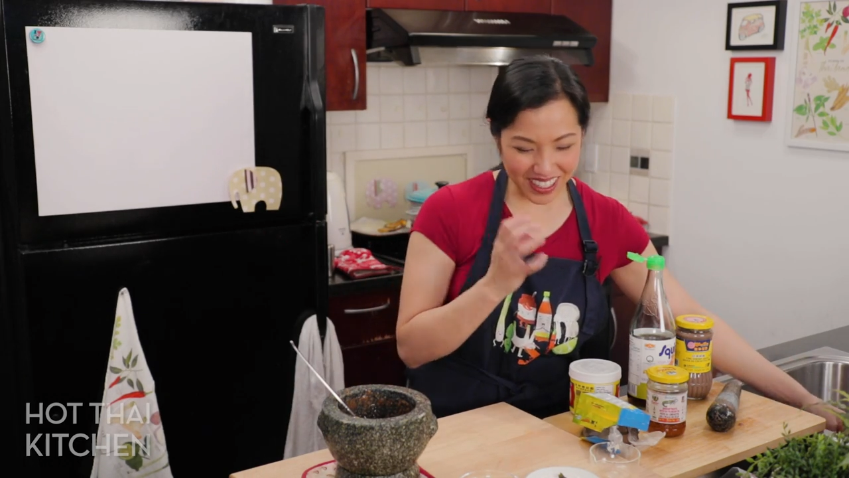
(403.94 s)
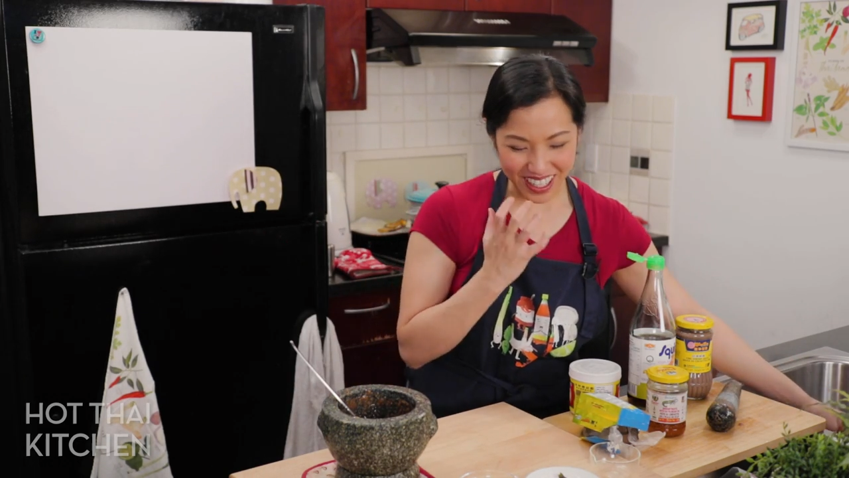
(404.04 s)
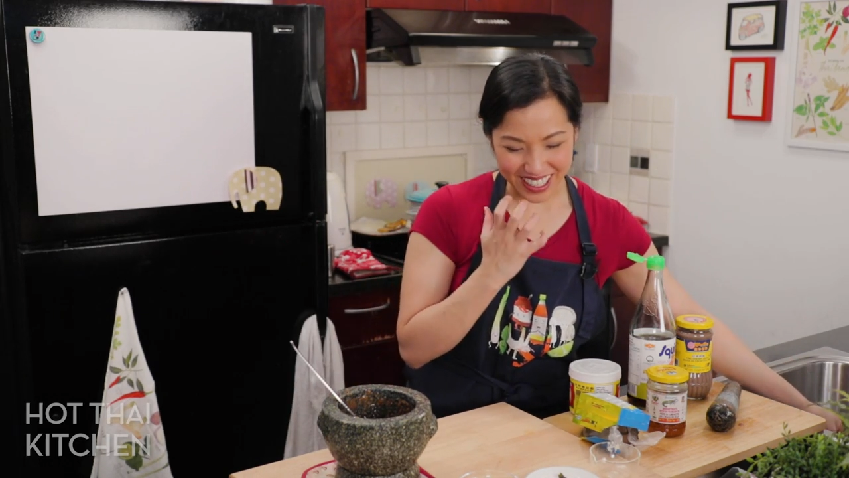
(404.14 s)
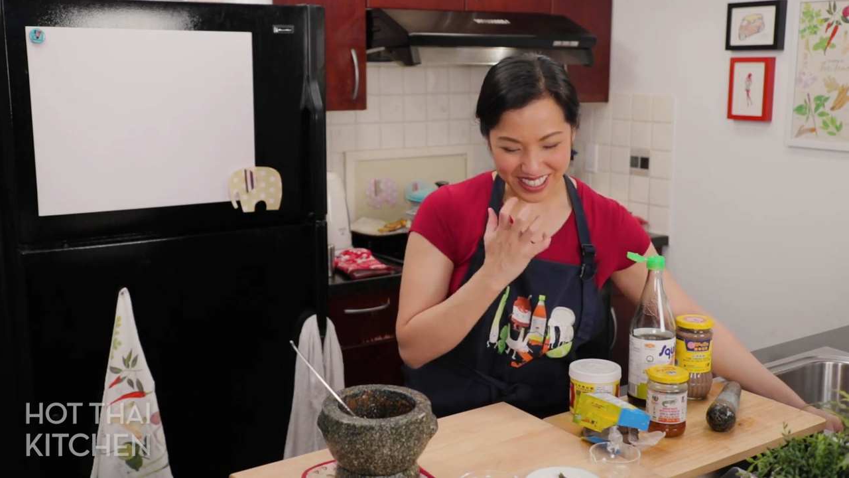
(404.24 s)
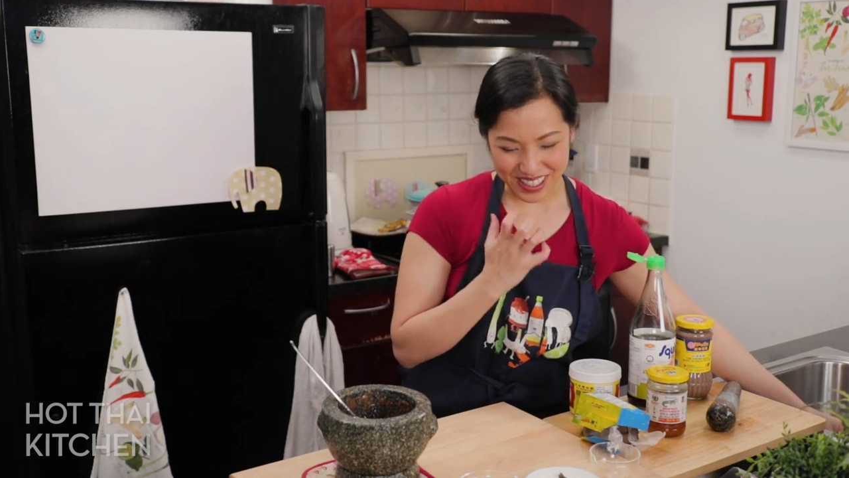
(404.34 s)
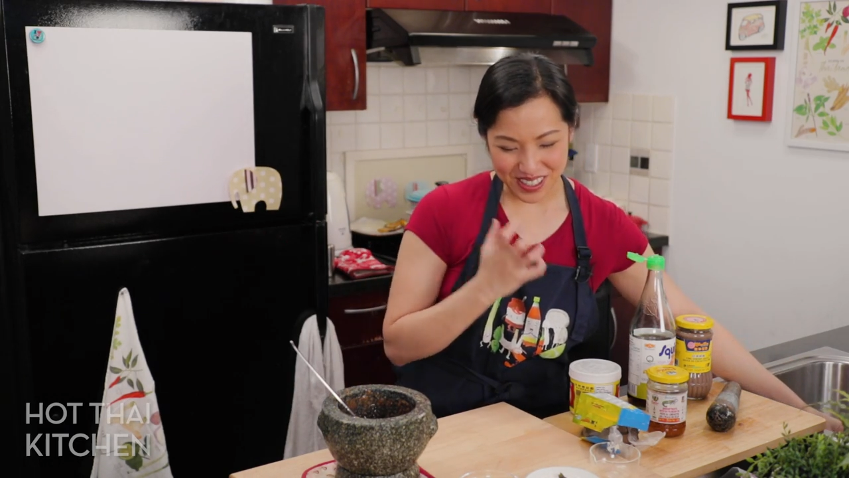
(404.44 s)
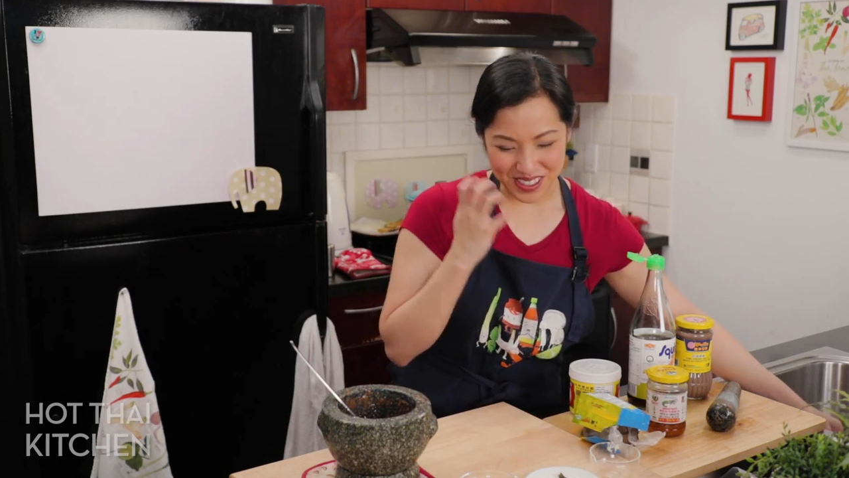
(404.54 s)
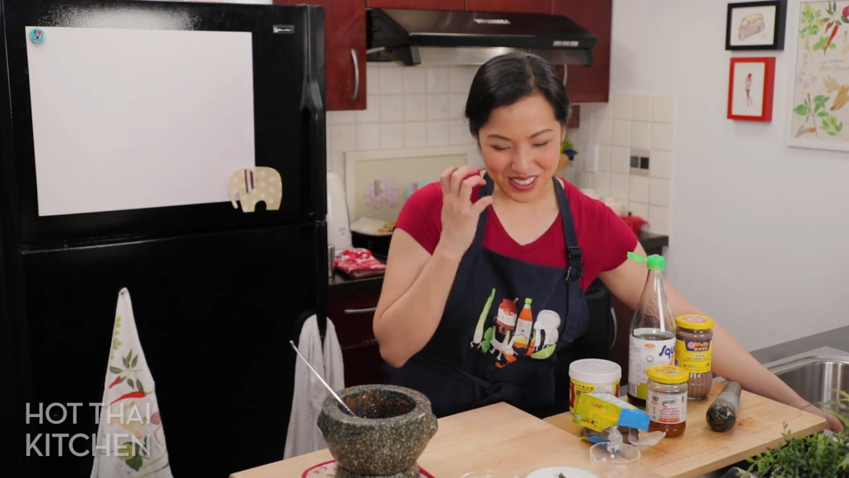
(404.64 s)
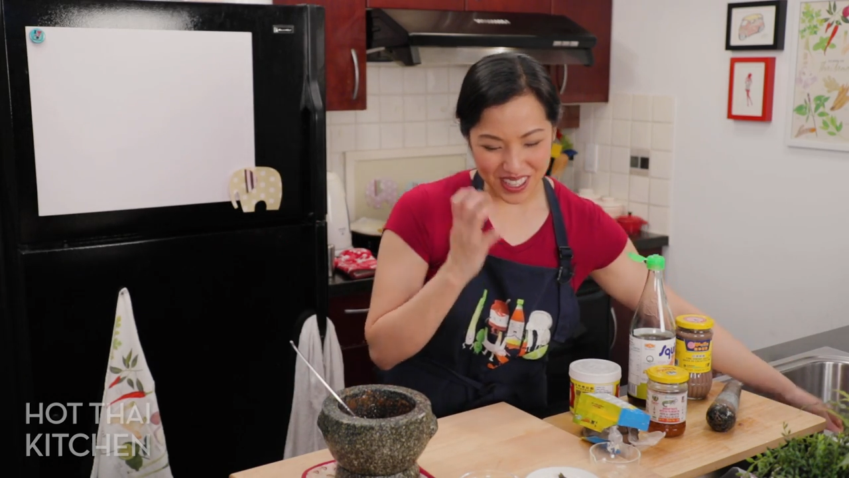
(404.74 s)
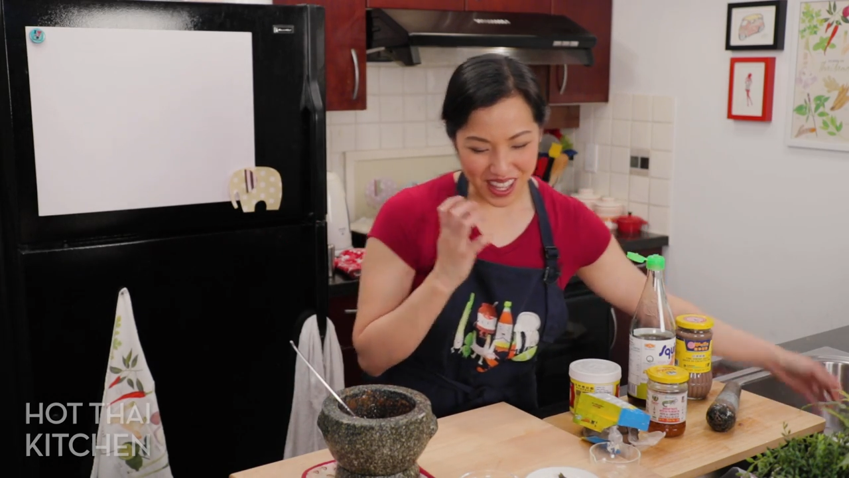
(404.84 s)
good.
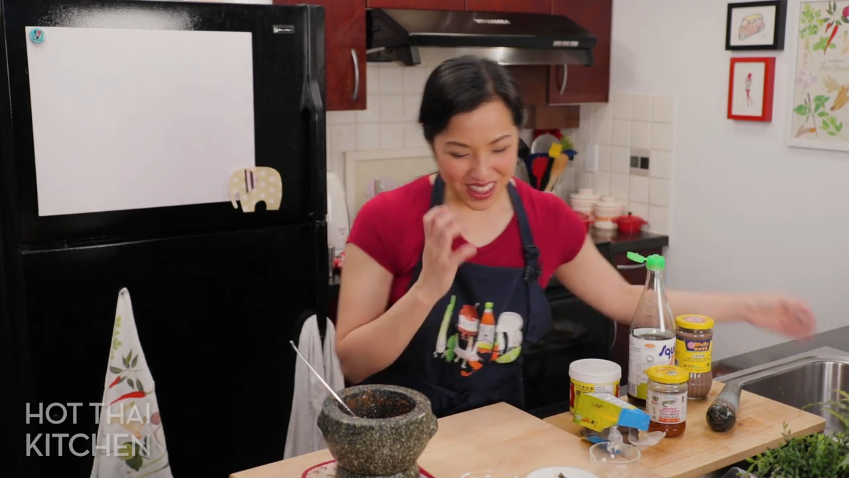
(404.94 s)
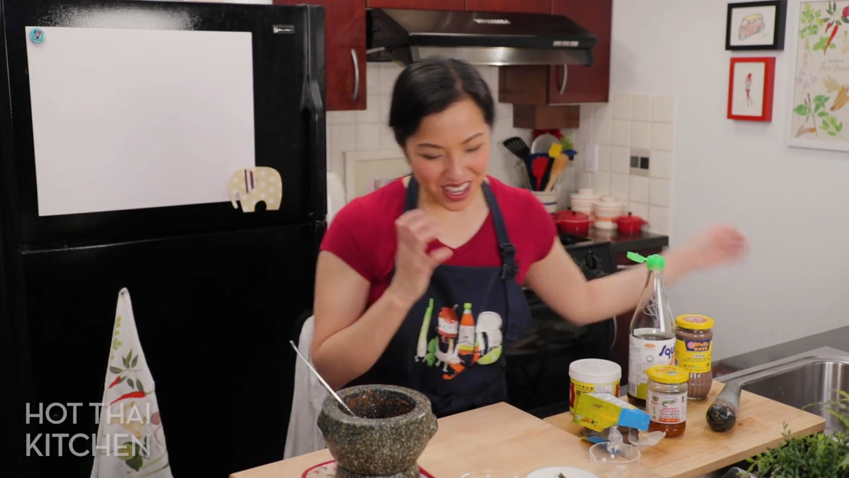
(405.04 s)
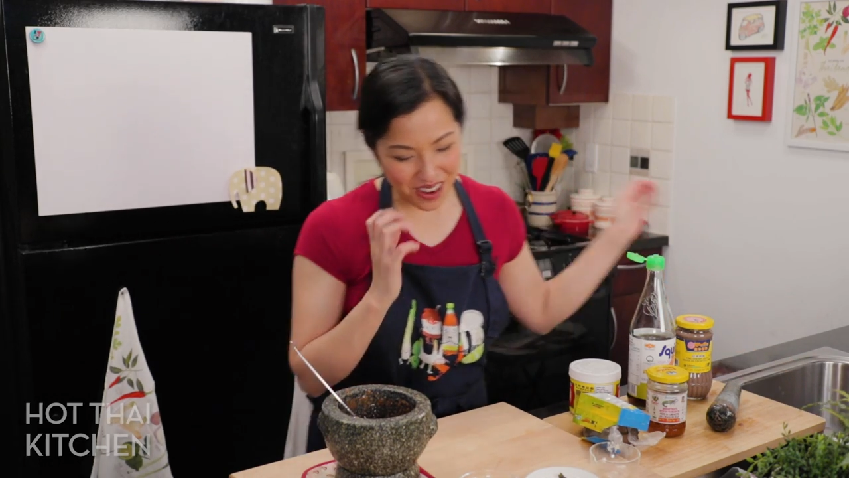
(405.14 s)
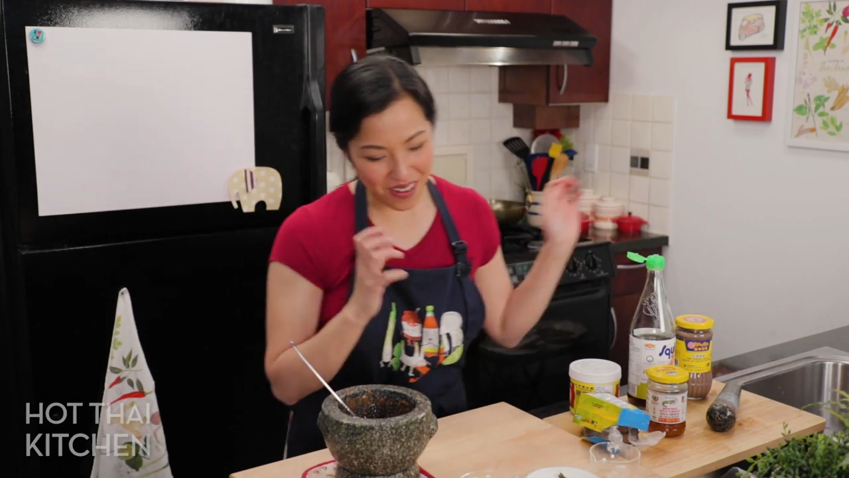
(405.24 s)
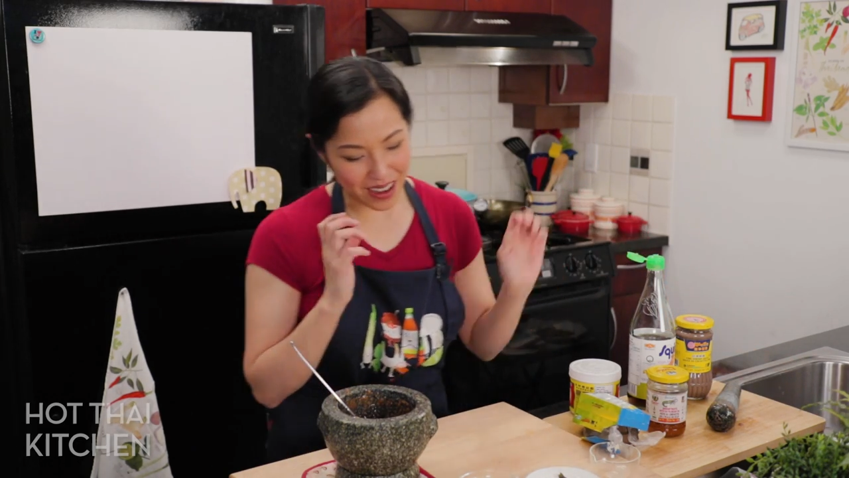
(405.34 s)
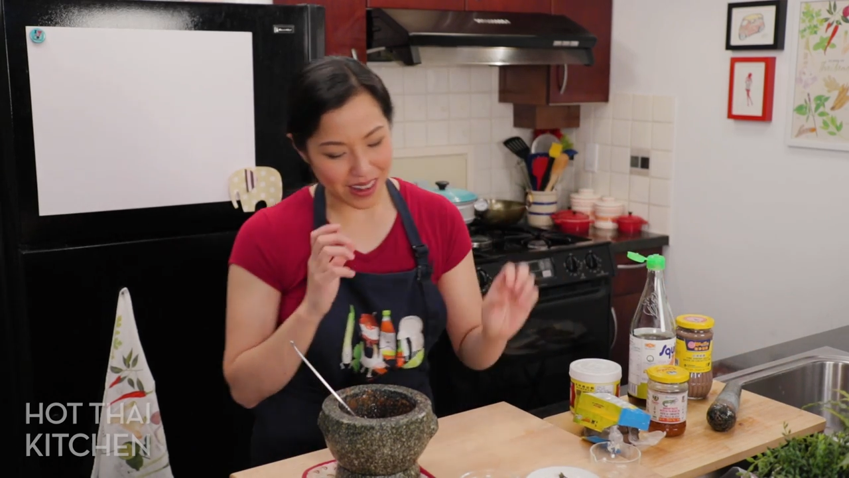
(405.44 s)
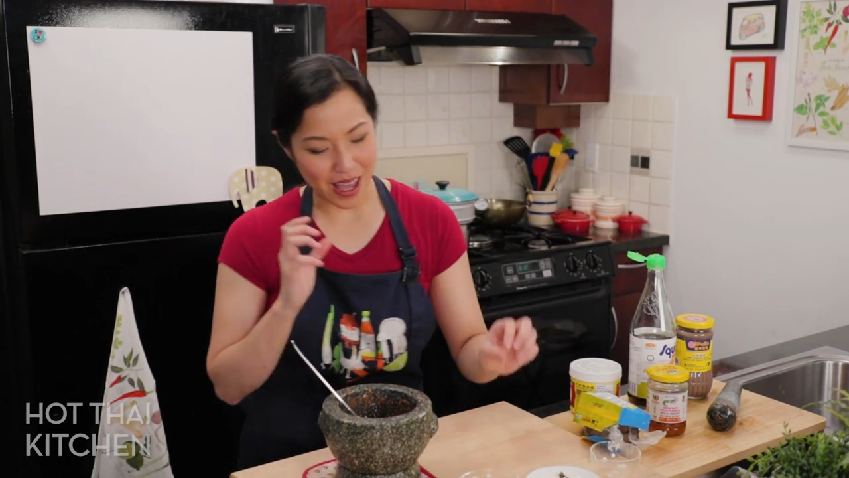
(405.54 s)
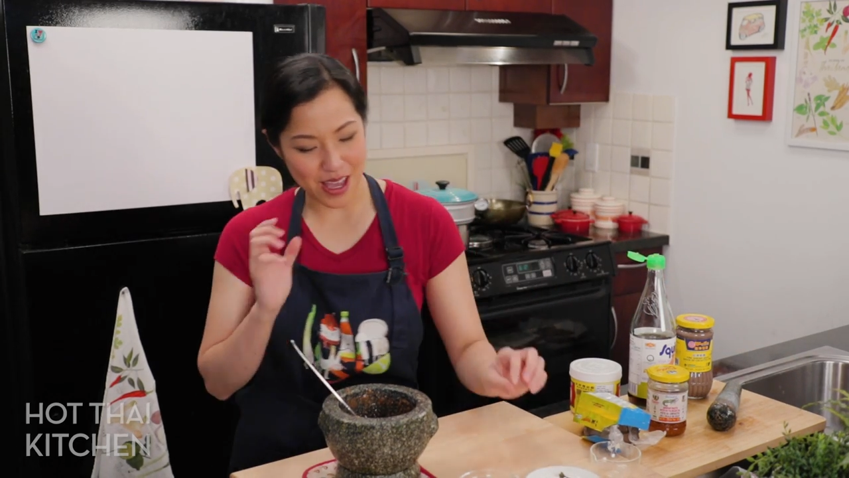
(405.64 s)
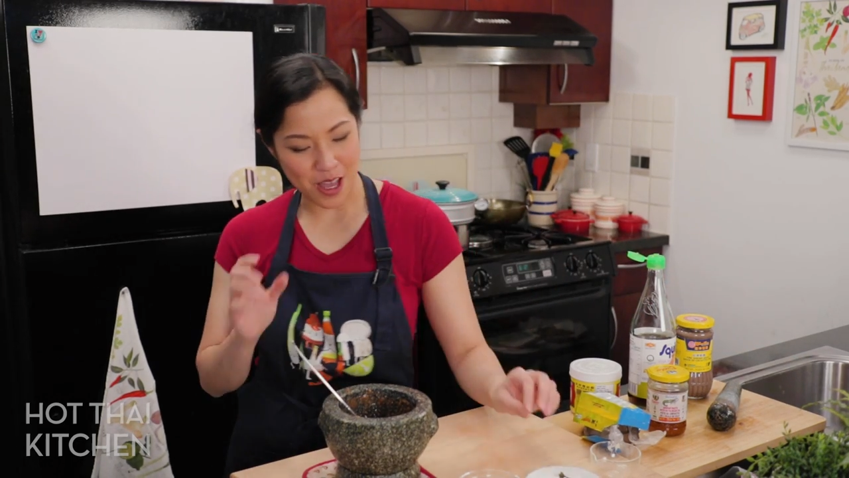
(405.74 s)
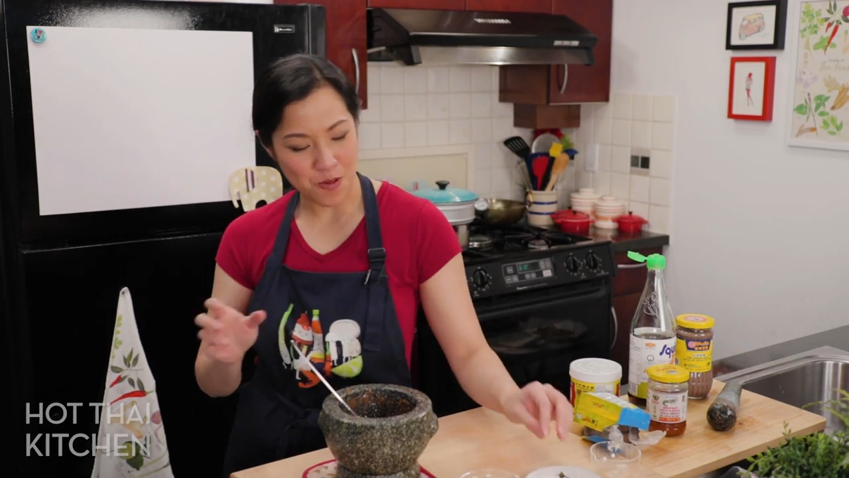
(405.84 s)
There's nothing quite
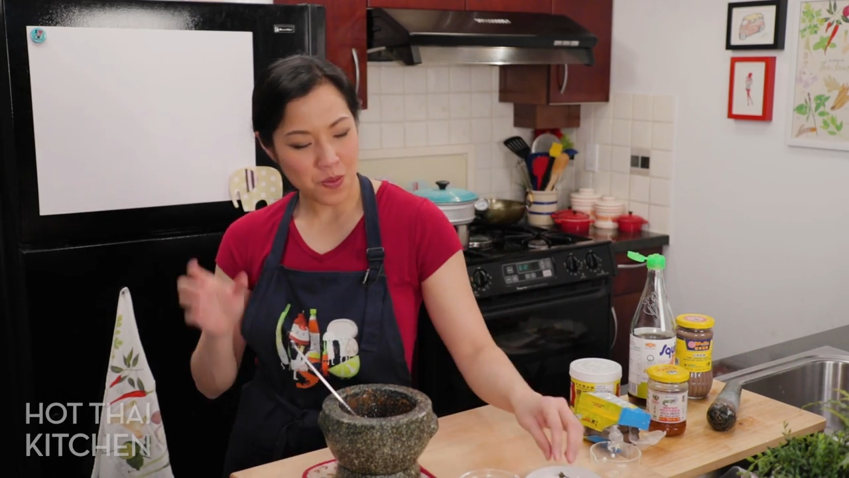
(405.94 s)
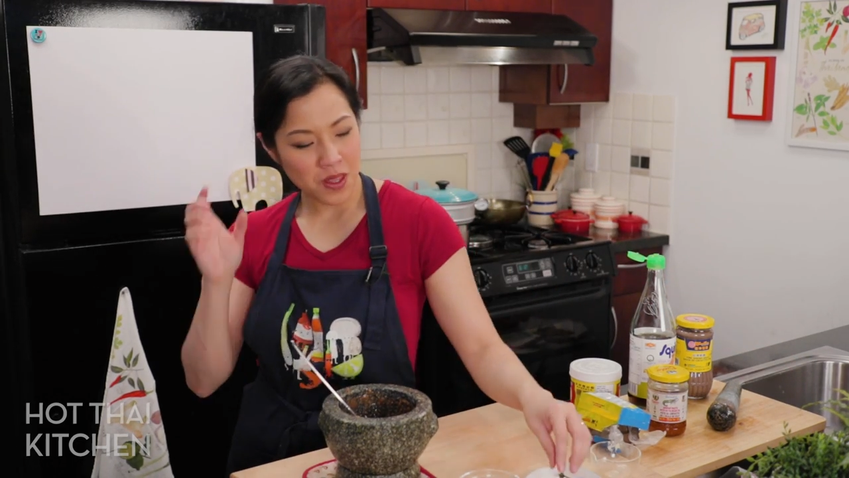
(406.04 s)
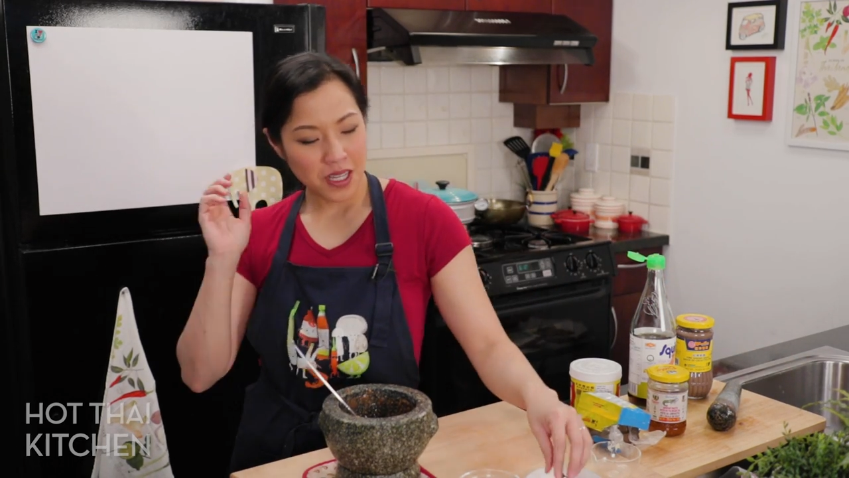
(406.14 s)
like it.